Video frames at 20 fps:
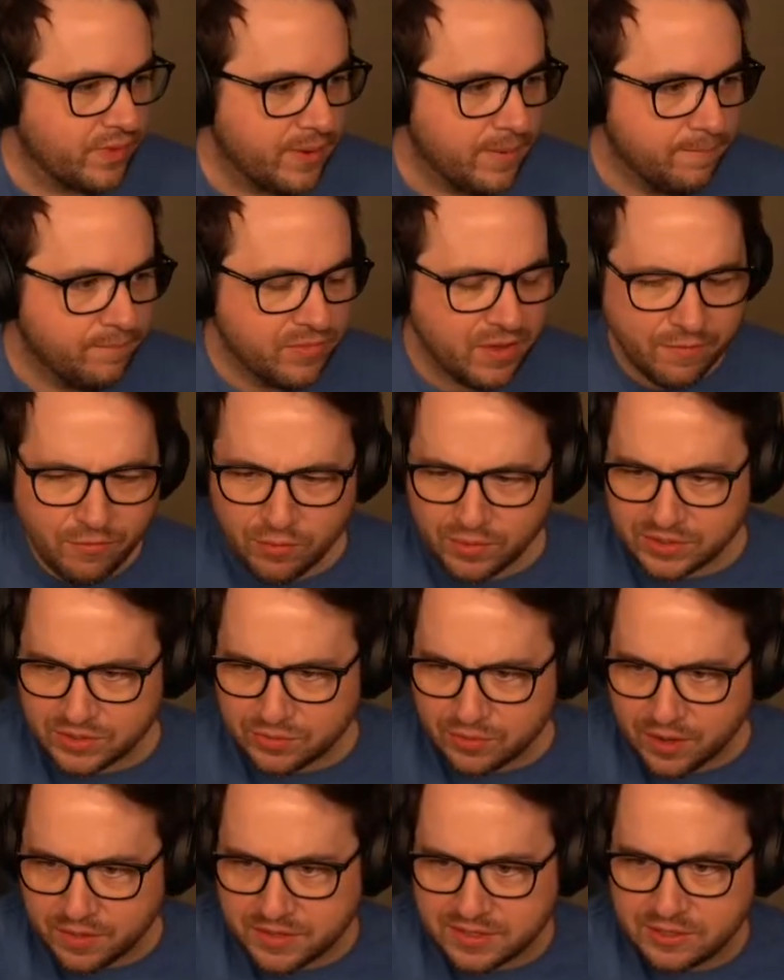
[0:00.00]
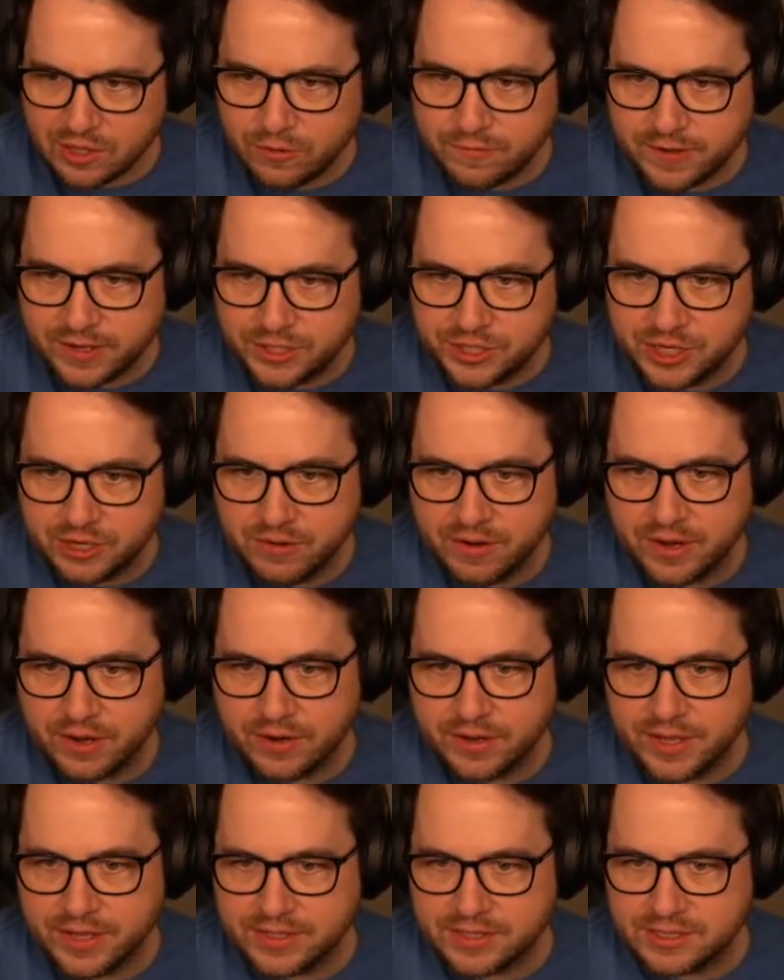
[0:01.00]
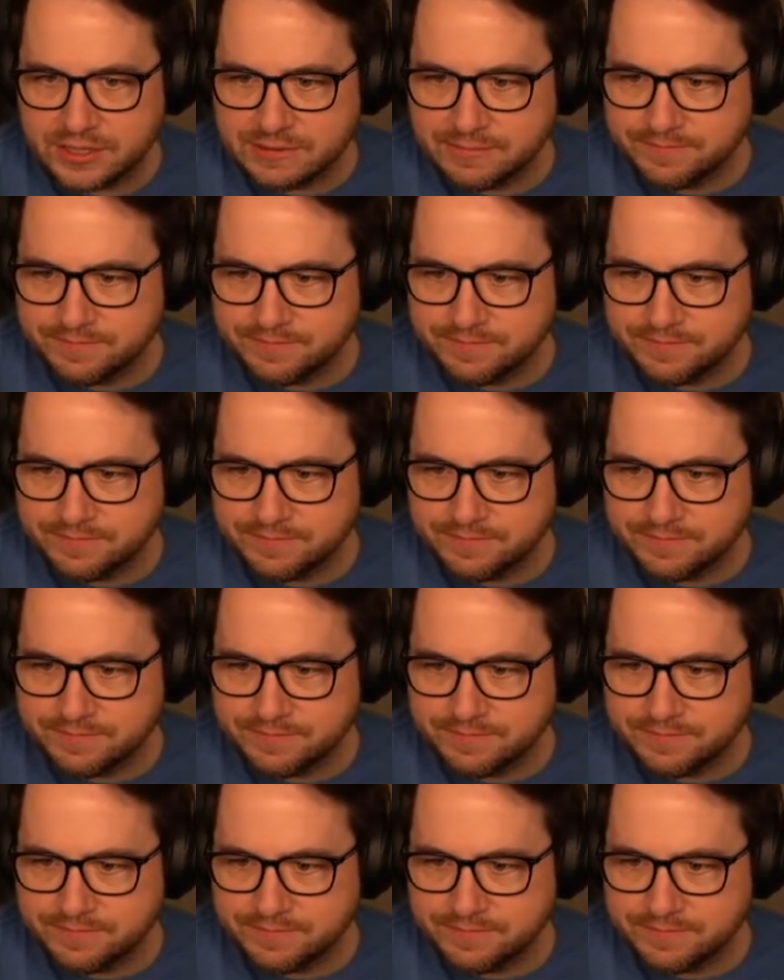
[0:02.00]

Now, every once in a while, this lo-fi generator gets